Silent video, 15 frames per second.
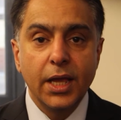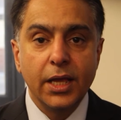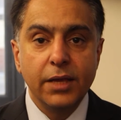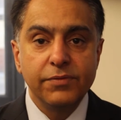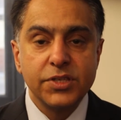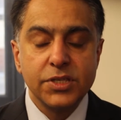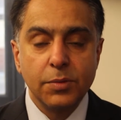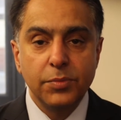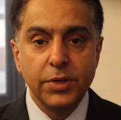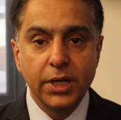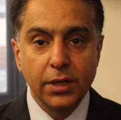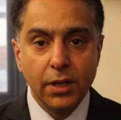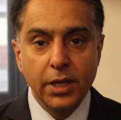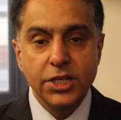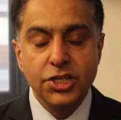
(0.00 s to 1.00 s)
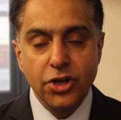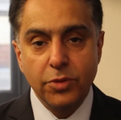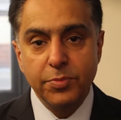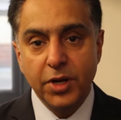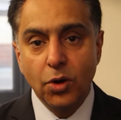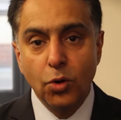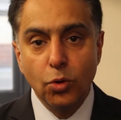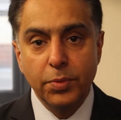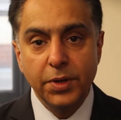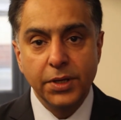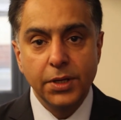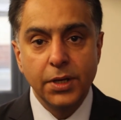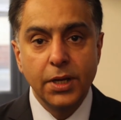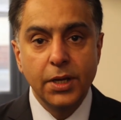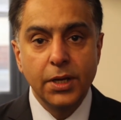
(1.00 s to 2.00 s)
if somebody like Jeremy
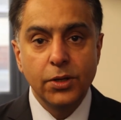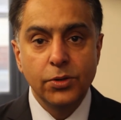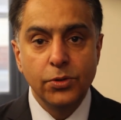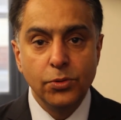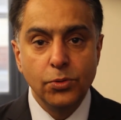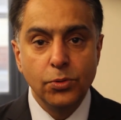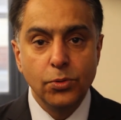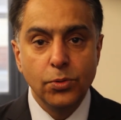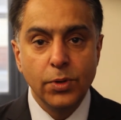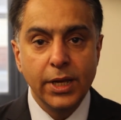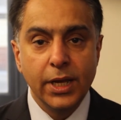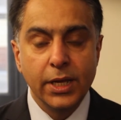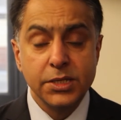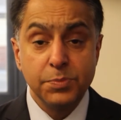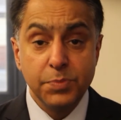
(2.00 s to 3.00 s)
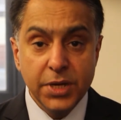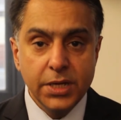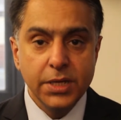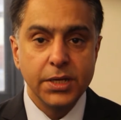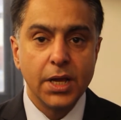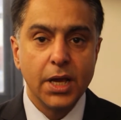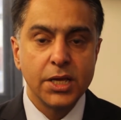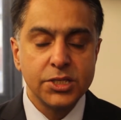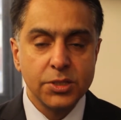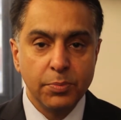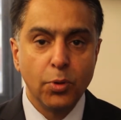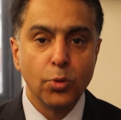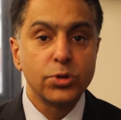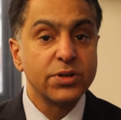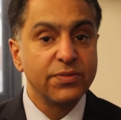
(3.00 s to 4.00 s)
Corbyn, who has been a
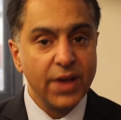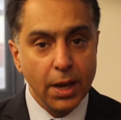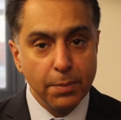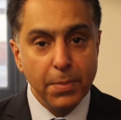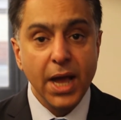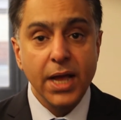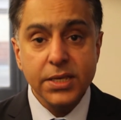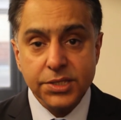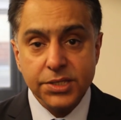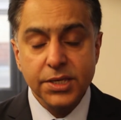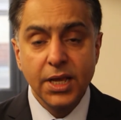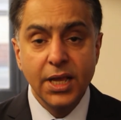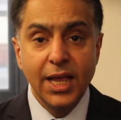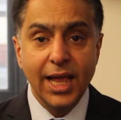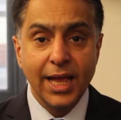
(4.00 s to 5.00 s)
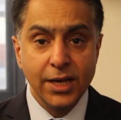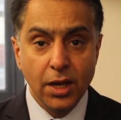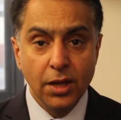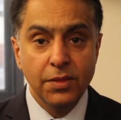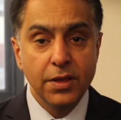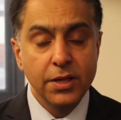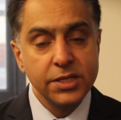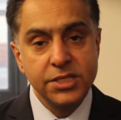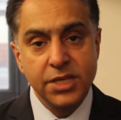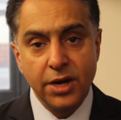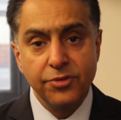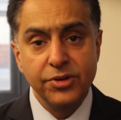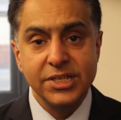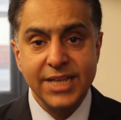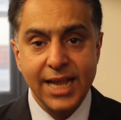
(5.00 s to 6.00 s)
supporter of Hamas and other
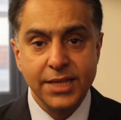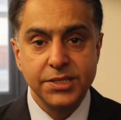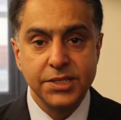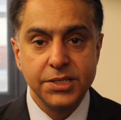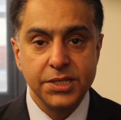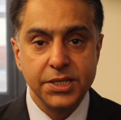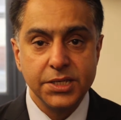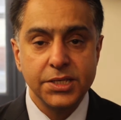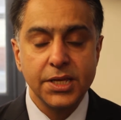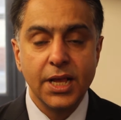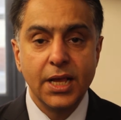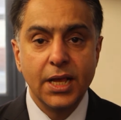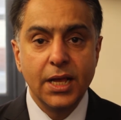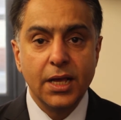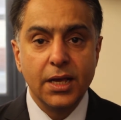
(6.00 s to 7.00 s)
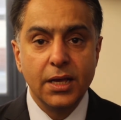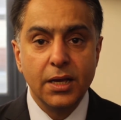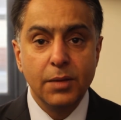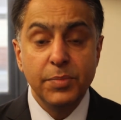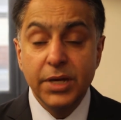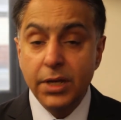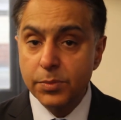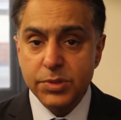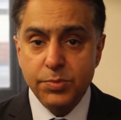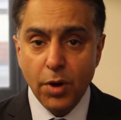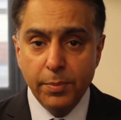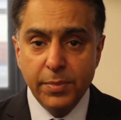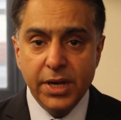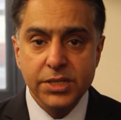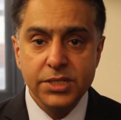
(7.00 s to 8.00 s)
terrorist entities, becomes
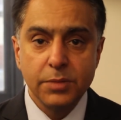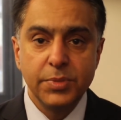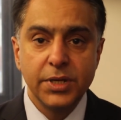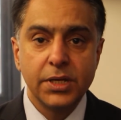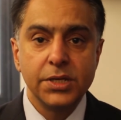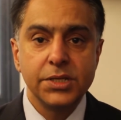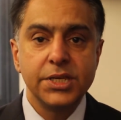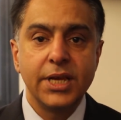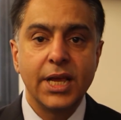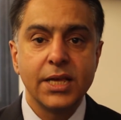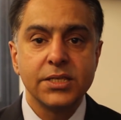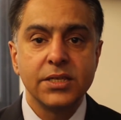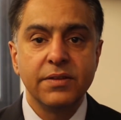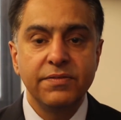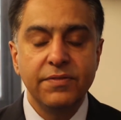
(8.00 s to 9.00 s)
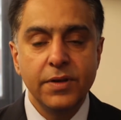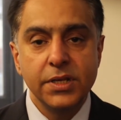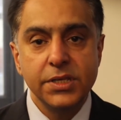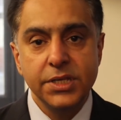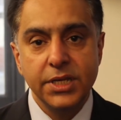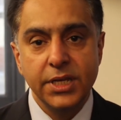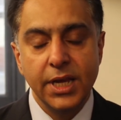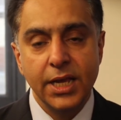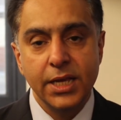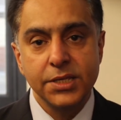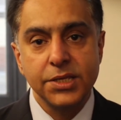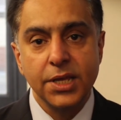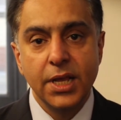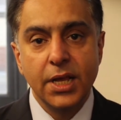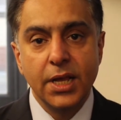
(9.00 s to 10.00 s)
Prime Minister, because he has an affinity, he
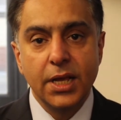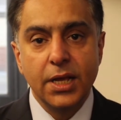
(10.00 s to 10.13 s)
has